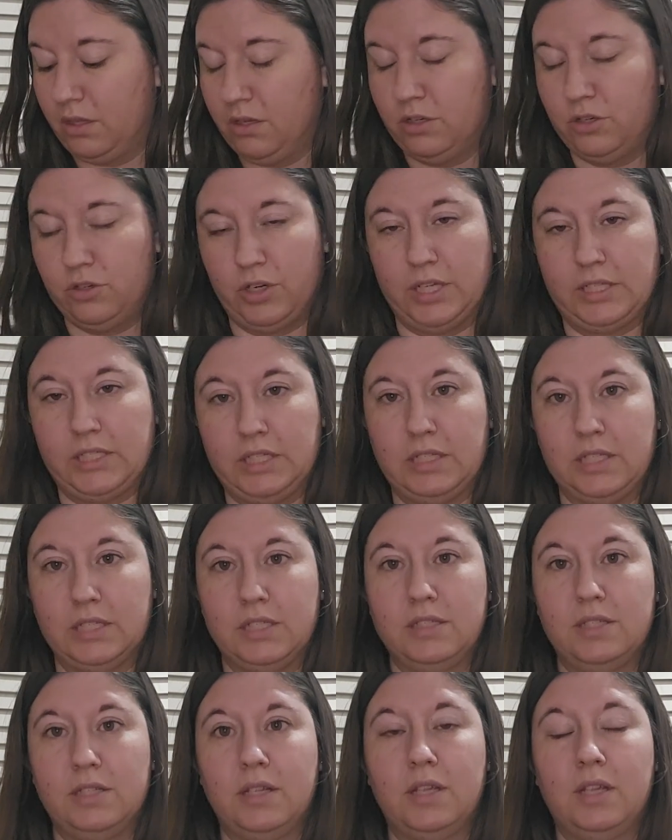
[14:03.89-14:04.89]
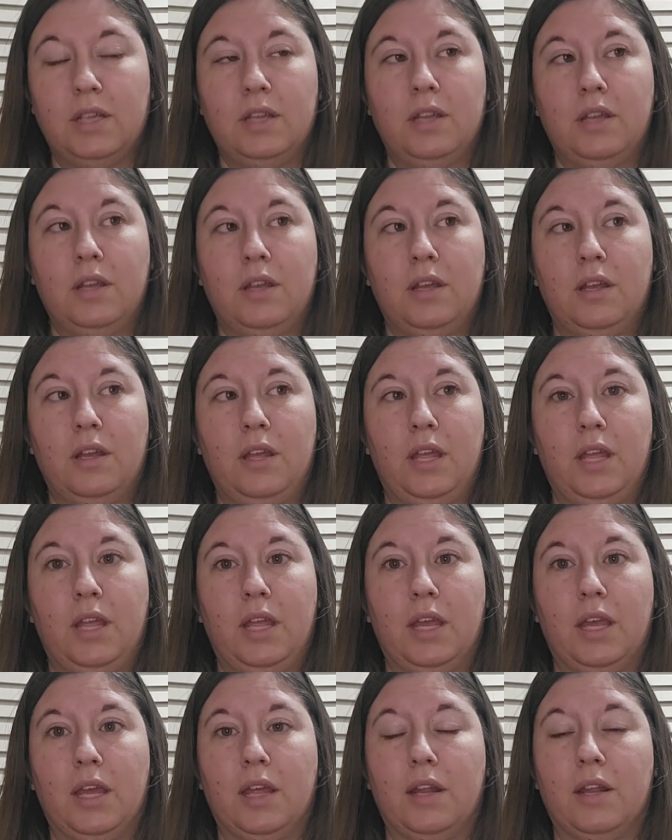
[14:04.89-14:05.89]
dresses,
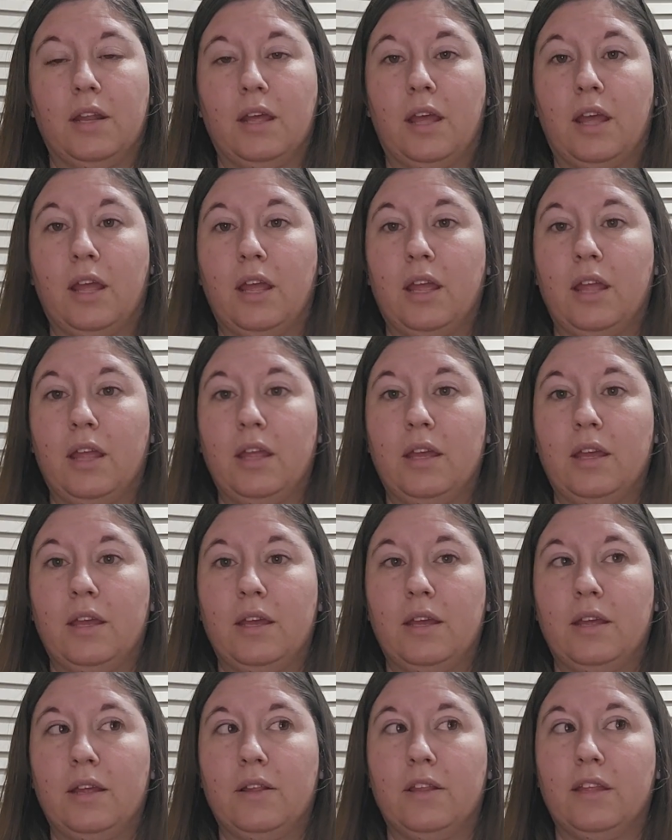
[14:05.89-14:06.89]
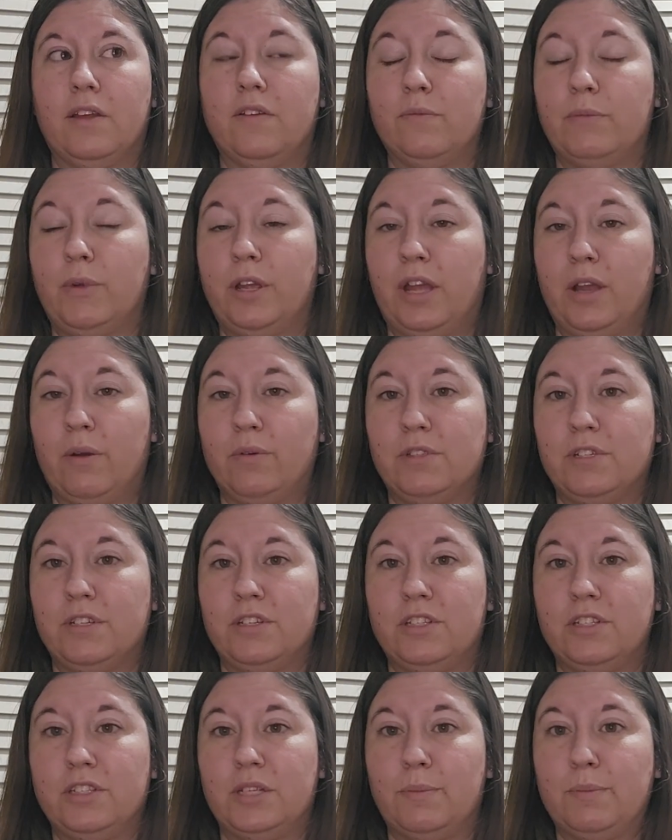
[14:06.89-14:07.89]
and I left my
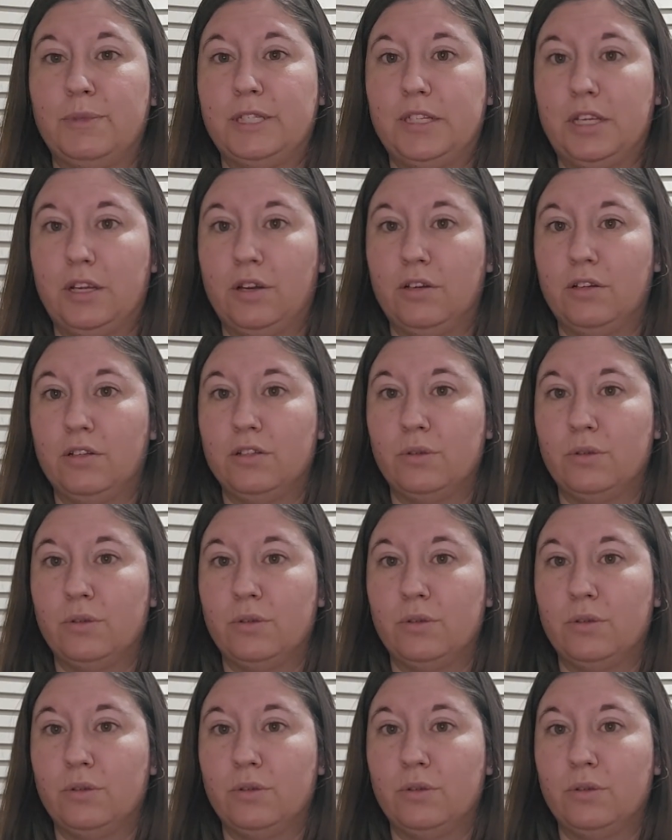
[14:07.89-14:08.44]
acquisitions upstairs,